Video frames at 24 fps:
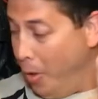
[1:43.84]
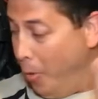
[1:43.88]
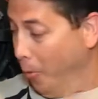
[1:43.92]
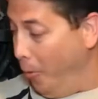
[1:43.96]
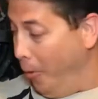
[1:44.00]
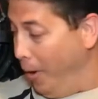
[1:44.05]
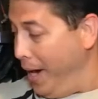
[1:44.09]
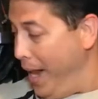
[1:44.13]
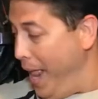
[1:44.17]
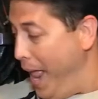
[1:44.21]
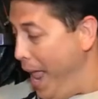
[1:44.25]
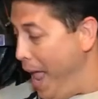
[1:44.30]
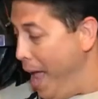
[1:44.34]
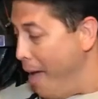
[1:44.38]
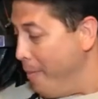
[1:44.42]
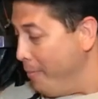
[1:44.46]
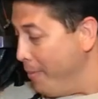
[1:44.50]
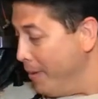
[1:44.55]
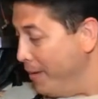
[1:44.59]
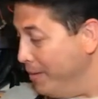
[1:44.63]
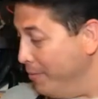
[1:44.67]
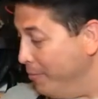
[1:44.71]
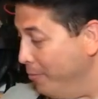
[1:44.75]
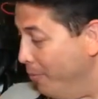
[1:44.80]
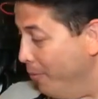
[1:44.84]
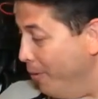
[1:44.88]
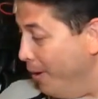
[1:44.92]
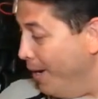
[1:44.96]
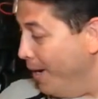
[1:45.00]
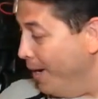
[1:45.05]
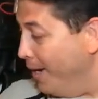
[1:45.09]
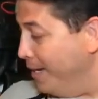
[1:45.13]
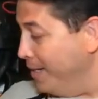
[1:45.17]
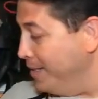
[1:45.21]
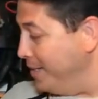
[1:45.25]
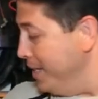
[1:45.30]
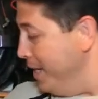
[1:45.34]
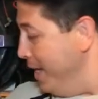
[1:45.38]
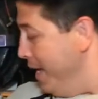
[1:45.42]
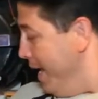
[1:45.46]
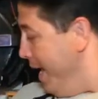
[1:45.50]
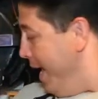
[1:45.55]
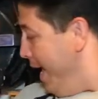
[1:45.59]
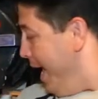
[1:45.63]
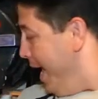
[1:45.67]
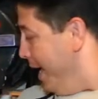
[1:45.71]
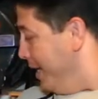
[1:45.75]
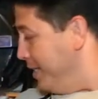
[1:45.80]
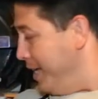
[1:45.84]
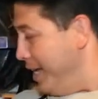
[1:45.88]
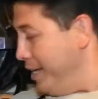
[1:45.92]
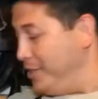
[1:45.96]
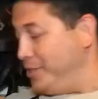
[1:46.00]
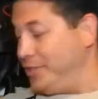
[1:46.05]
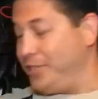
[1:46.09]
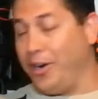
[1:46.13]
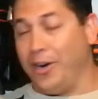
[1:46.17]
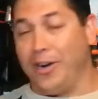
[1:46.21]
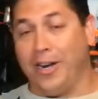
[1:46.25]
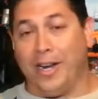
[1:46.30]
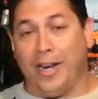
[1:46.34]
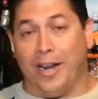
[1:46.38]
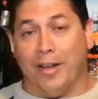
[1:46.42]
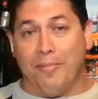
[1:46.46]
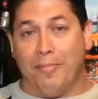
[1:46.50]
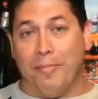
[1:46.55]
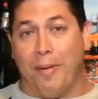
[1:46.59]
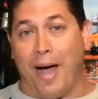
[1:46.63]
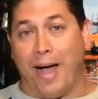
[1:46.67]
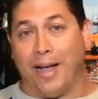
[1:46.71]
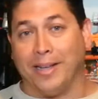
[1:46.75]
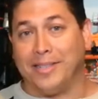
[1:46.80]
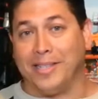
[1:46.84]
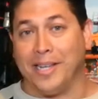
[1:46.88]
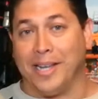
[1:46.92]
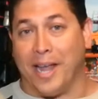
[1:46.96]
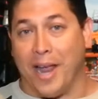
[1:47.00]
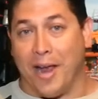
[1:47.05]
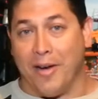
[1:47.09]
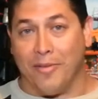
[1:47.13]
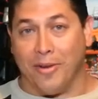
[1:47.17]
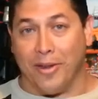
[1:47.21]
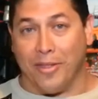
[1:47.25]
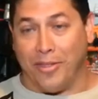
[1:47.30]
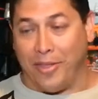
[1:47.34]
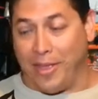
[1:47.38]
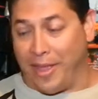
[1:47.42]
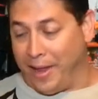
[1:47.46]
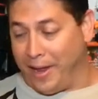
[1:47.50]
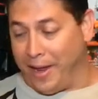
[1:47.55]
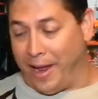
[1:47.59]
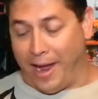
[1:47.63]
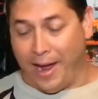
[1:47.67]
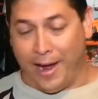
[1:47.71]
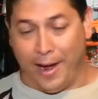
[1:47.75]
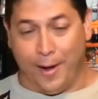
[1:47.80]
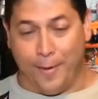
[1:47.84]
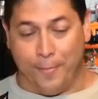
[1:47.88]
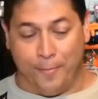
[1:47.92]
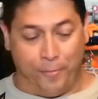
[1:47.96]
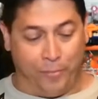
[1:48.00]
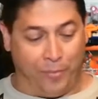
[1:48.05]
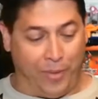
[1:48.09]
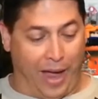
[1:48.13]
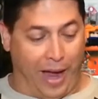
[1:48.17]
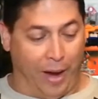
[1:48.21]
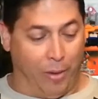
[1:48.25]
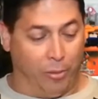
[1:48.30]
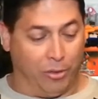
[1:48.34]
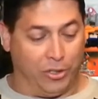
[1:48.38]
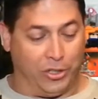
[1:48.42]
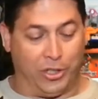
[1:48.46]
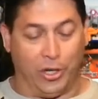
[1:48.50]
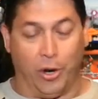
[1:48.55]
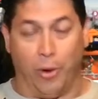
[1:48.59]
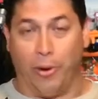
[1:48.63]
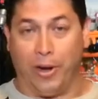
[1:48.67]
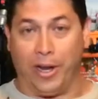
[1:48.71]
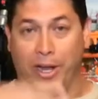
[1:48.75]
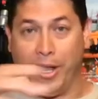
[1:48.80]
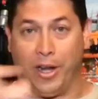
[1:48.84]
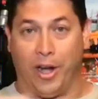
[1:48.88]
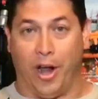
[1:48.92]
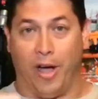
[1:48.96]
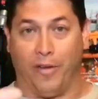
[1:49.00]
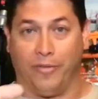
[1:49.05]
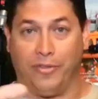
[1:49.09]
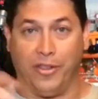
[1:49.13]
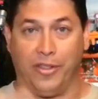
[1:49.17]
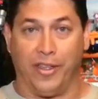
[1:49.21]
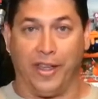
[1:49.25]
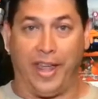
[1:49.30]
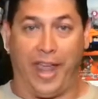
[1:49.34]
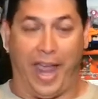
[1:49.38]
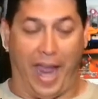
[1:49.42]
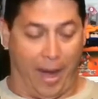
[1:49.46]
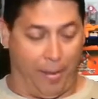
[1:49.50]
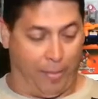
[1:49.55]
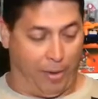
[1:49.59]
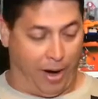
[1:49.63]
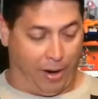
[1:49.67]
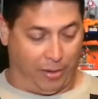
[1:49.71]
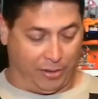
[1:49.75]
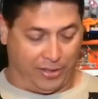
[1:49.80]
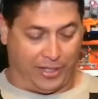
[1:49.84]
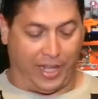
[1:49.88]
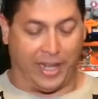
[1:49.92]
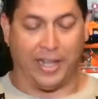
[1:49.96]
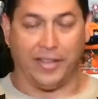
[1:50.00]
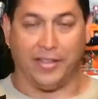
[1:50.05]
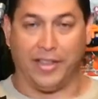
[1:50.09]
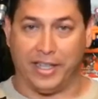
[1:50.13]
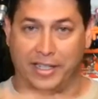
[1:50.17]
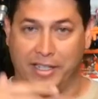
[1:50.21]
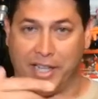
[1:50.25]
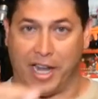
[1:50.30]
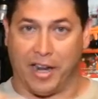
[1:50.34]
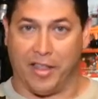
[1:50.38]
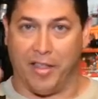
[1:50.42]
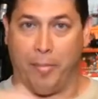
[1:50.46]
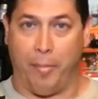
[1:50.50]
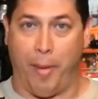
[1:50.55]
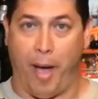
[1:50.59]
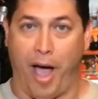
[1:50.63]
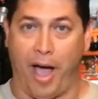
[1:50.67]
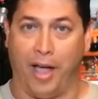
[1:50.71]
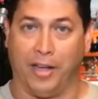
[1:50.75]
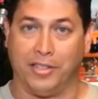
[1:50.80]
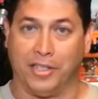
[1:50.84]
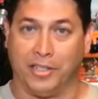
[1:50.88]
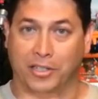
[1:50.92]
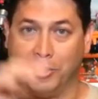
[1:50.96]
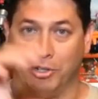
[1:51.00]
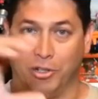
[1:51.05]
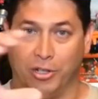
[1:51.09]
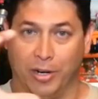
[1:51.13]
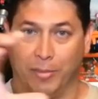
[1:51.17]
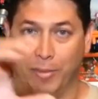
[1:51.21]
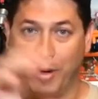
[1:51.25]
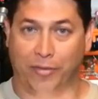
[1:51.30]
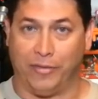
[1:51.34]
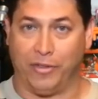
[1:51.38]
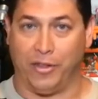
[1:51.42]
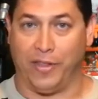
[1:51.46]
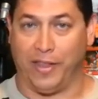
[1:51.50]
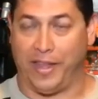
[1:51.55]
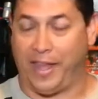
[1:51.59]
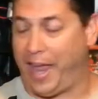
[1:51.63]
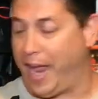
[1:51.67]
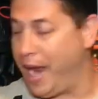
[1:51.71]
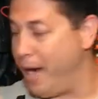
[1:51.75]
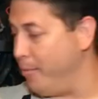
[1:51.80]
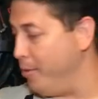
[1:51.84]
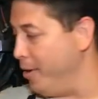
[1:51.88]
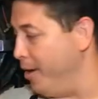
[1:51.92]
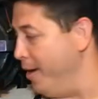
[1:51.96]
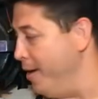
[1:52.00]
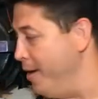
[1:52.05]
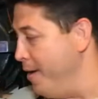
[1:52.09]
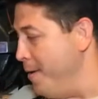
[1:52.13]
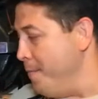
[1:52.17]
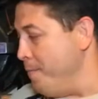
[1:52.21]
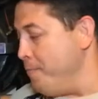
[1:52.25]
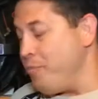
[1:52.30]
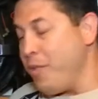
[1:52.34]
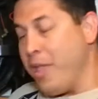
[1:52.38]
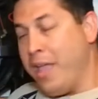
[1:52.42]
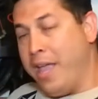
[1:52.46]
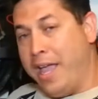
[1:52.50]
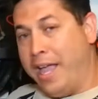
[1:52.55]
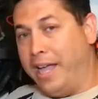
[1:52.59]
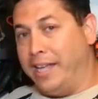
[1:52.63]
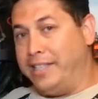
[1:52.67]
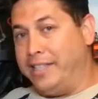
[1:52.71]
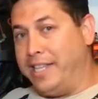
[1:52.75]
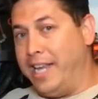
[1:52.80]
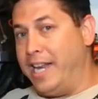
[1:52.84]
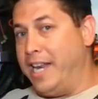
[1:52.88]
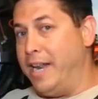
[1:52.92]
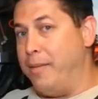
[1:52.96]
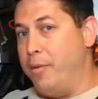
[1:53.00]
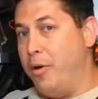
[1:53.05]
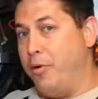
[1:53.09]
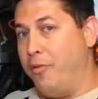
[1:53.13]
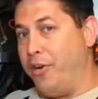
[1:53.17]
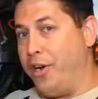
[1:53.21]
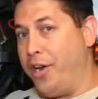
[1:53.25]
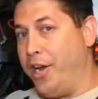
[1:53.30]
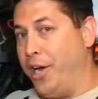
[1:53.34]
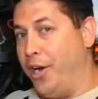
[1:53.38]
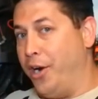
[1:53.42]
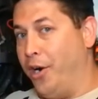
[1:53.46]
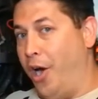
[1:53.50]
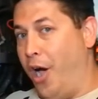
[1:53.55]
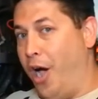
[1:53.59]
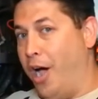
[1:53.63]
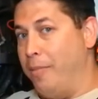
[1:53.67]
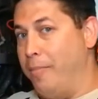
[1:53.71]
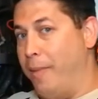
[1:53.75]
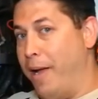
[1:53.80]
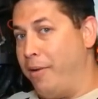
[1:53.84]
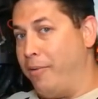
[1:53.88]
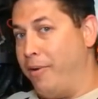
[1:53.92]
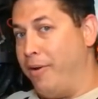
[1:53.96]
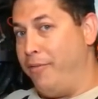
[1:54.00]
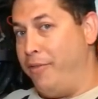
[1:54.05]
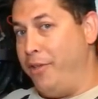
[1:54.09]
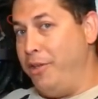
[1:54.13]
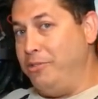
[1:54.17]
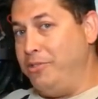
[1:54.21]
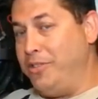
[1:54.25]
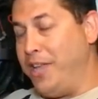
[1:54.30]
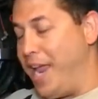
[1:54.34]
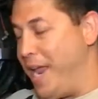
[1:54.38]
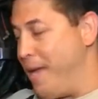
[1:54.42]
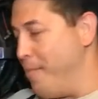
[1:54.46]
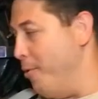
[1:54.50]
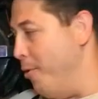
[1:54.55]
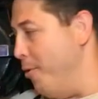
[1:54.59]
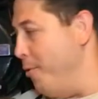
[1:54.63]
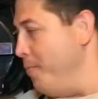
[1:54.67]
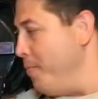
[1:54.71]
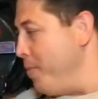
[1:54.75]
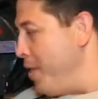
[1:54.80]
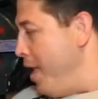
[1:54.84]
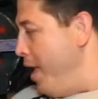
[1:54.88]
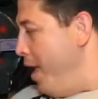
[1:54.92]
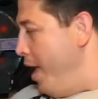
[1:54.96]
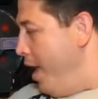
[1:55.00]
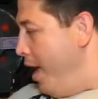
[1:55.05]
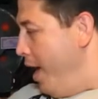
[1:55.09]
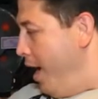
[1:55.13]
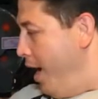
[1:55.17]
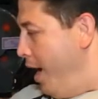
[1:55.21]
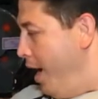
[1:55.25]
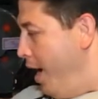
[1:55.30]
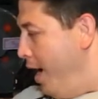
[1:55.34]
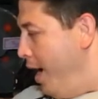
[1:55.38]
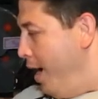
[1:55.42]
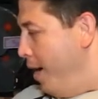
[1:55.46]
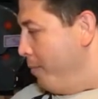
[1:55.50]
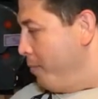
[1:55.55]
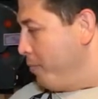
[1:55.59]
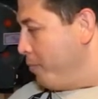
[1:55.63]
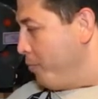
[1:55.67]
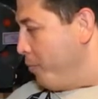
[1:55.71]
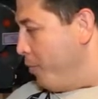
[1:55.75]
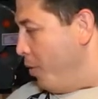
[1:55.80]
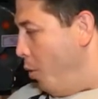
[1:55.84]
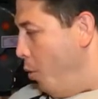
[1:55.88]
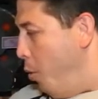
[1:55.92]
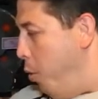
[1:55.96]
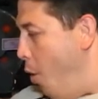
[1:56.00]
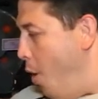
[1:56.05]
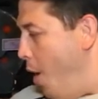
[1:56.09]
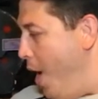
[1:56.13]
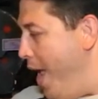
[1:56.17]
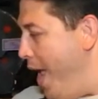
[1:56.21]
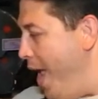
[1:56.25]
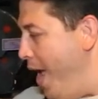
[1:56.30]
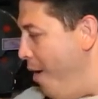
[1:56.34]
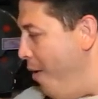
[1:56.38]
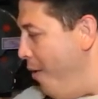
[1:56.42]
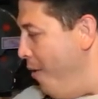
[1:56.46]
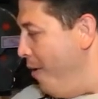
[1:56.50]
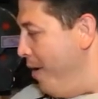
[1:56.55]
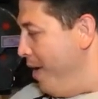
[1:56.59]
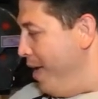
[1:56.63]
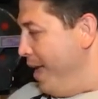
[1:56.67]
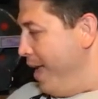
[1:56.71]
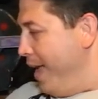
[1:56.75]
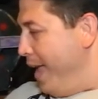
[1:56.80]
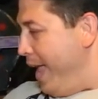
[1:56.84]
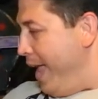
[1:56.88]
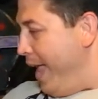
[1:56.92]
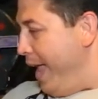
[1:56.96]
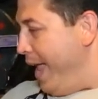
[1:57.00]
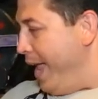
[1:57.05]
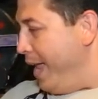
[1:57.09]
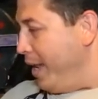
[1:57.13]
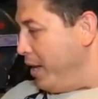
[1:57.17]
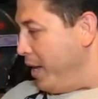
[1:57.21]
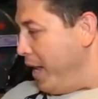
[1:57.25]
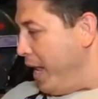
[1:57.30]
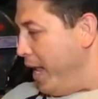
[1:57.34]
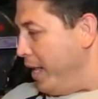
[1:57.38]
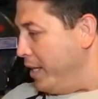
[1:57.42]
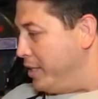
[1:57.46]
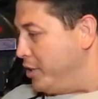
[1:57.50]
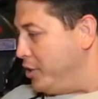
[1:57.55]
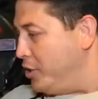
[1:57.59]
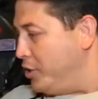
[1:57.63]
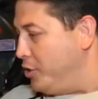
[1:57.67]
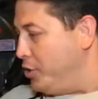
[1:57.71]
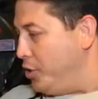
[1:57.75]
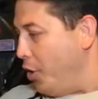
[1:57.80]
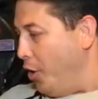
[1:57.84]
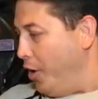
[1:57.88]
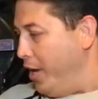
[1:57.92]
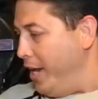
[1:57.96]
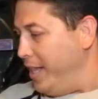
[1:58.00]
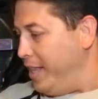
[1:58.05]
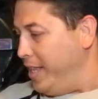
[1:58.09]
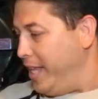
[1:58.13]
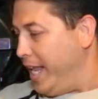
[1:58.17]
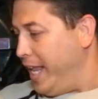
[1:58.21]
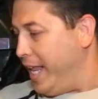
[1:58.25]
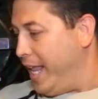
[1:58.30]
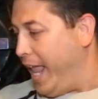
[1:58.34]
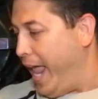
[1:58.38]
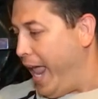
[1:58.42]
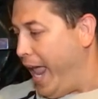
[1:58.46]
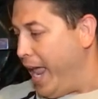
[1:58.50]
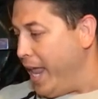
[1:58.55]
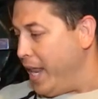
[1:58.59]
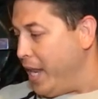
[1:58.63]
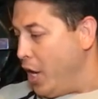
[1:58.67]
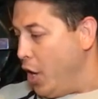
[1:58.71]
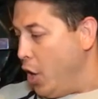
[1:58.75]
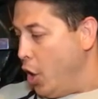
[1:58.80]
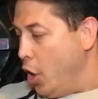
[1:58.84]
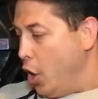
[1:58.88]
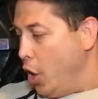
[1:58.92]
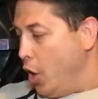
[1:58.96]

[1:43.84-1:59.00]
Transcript: what happened was, as I started unboxing everything, I was showing it off to the camera. I was taking things out of the box and showing them off to the camera and setting them over here on my review table. Well, it started to get